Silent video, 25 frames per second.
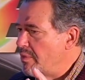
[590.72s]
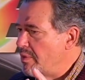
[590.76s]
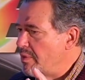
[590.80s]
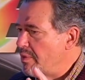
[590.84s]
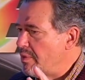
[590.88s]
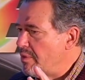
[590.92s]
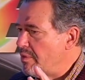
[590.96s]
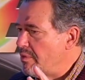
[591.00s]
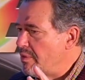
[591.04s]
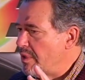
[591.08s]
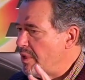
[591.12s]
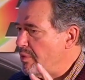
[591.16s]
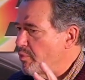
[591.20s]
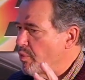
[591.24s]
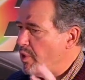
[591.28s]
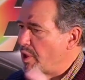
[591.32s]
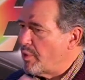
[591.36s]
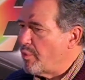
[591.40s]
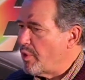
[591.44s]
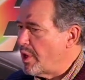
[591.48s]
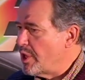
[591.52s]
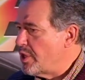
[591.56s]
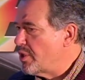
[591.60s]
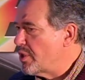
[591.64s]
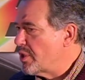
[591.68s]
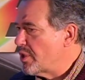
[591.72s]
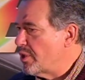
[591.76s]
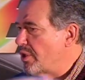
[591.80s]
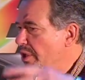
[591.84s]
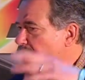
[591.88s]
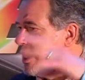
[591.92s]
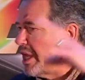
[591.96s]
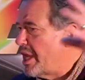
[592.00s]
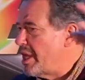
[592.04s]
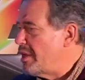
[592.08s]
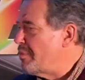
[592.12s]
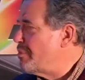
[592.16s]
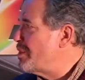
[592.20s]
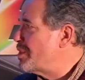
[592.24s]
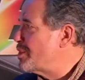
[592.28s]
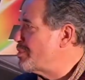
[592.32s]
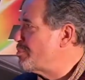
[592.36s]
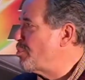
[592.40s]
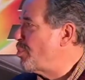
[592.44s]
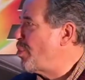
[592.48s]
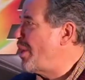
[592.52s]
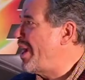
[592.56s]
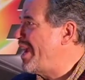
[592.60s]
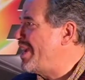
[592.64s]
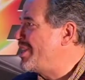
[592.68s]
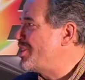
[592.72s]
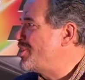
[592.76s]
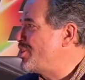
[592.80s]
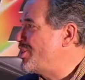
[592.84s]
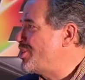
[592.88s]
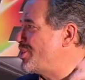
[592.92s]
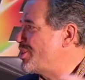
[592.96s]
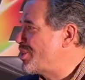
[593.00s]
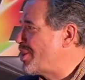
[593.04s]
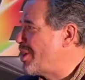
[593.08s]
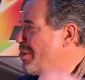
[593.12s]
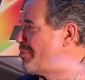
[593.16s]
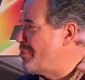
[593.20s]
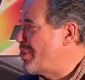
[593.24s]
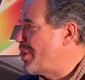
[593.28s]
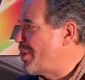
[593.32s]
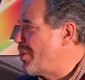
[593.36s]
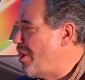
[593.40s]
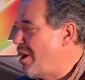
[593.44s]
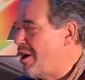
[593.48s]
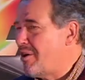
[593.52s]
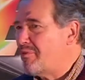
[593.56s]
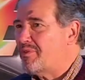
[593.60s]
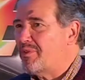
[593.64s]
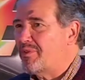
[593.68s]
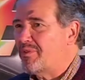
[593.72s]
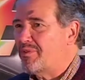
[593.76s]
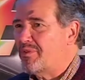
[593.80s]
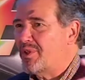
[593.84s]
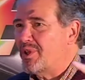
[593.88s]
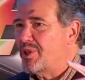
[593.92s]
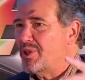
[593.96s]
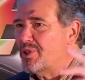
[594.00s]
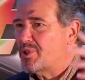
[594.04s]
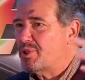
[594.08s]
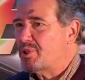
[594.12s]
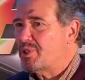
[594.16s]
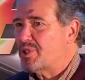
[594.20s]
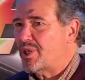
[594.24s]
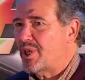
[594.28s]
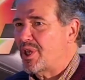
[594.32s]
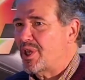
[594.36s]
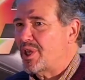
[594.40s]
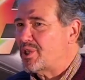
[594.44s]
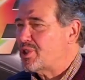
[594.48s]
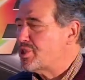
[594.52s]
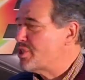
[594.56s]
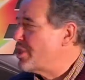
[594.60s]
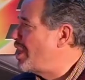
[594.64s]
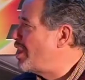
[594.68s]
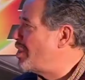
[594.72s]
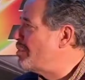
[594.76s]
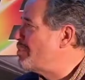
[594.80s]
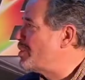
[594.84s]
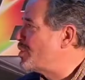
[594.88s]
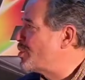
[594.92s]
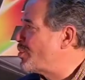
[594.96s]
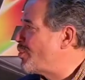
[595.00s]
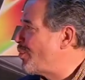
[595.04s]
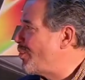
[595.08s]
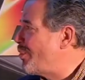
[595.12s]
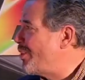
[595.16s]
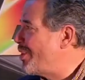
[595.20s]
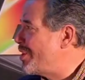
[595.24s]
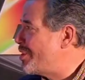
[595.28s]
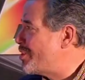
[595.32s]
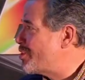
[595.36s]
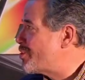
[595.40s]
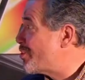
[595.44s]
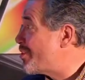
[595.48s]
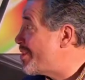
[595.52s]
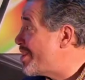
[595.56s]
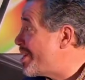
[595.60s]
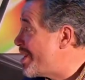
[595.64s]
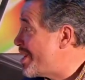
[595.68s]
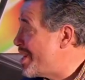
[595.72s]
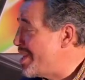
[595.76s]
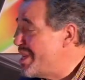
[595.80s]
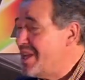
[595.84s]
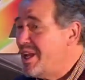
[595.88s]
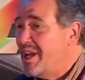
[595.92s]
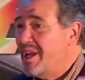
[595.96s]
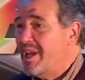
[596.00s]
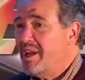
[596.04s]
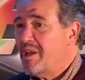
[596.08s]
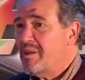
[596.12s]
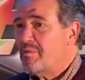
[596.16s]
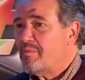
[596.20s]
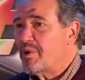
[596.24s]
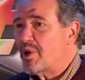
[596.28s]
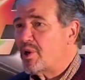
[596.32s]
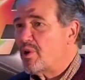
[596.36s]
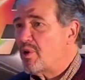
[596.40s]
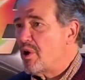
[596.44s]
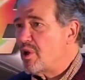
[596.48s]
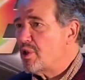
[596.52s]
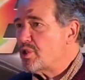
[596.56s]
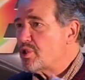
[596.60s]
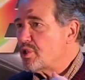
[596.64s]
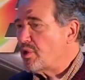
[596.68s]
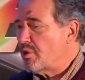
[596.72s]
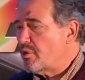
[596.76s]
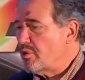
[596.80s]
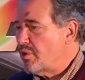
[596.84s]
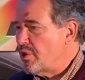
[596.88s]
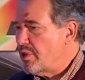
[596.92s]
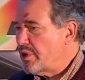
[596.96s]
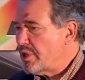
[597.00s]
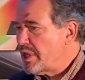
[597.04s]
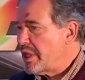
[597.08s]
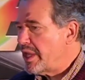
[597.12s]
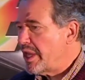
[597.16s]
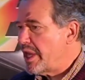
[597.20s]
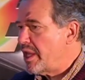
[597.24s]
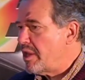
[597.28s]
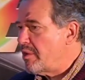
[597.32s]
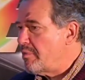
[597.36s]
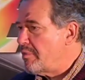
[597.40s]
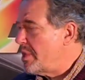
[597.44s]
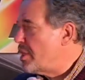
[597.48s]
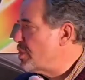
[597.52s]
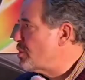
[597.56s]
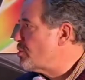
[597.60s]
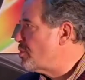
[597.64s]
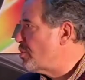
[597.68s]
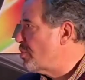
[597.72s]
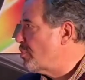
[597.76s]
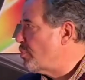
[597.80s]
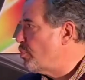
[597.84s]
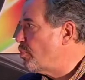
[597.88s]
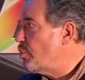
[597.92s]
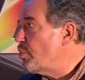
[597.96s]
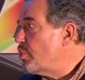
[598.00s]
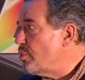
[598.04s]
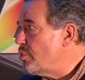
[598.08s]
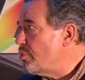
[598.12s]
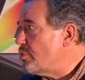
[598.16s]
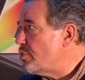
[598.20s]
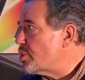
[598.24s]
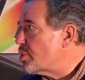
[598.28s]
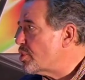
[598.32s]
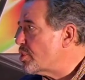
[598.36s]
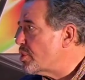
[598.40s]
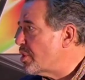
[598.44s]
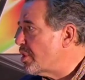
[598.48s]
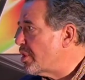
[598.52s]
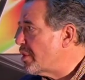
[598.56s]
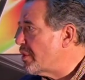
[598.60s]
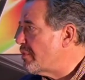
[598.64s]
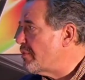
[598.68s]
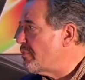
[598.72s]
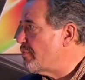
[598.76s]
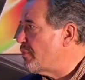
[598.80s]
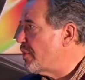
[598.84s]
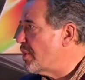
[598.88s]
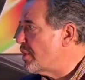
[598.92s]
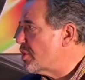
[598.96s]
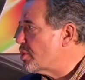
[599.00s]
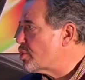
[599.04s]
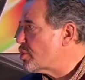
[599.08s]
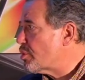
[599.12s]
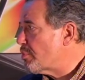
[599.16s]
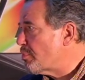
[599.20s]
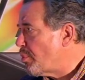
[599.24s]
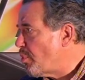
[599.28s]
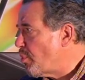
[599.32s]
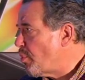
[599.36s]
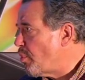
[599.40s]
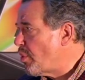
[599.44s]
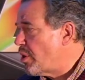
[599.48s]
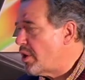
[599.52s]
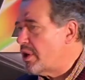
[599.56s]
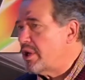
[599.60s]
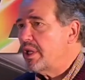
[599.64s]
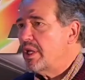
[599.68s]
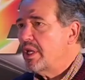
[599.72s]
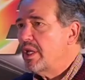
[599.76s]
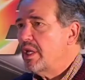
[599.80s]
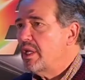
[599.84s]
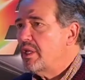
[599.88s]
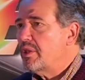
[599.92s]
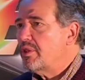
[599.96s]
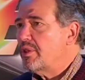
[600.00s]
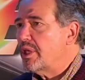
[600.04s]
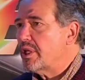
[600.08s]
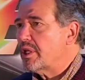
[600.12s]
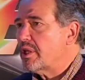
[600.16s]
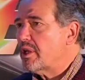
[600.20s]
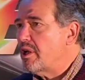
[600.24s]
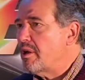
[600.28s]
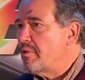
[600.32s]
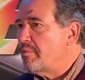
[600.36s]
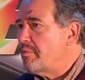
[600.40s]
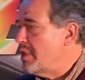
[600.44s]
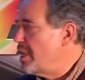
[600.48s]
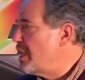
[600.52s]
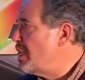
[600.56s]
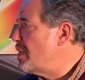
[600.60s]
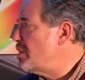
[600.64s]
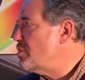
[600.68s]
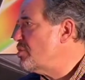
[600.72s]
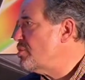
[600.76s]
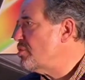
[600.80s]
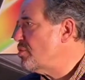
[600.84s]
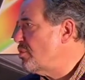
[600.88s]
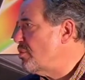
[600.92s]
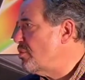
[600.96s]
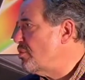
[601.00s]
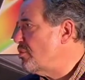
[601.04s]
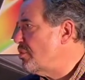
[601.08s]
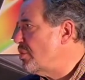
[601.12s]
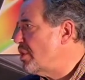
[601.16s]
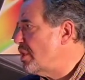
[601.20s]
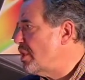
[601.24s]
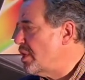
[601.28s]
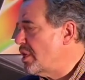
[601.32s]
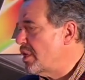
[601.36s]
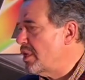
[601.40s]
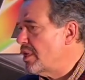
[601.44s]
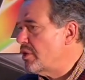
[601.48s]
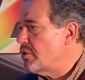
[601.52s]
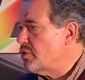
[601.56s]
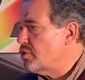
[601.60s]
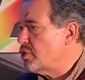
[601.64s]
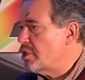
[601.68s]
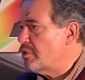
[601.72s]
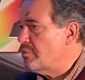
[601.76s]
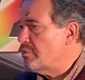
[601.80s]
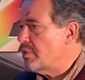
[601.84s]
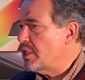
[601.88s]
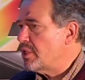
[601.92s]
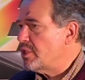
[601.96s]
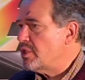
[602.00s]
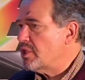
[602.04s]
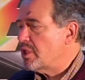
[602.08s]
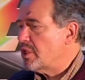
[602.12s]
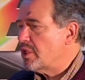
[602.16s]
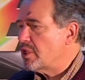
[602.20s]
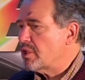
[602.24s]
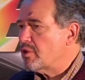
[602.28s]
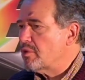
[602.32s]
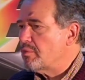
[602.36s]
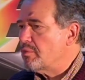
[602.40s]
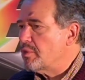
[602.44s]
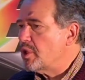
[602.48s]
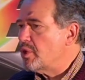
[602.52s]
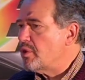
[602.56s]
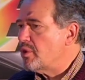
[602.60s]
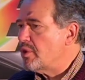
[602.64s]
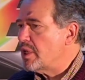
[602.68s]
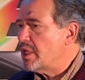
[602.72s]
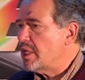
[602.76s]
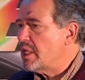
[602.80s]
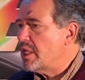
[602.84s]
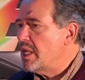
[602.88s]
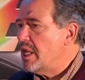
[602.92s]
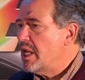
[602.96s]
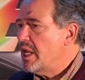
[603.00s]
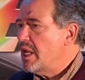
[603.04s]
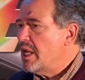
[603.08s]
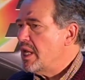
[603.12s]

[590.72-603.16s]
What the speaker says: in one way you could look at them as branches coming off of this celebratory tree, but also looking at them as the roots of support that come into the LGBT community,